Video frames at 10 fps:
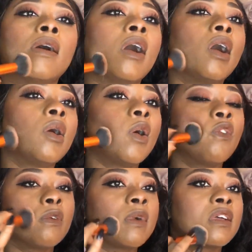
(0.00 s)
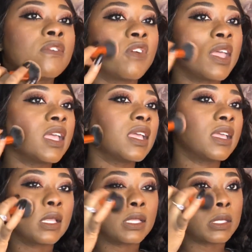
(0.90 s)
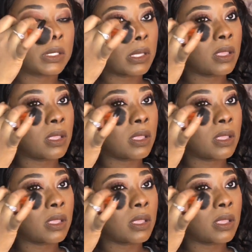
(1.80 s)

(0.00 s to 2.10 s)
all over my face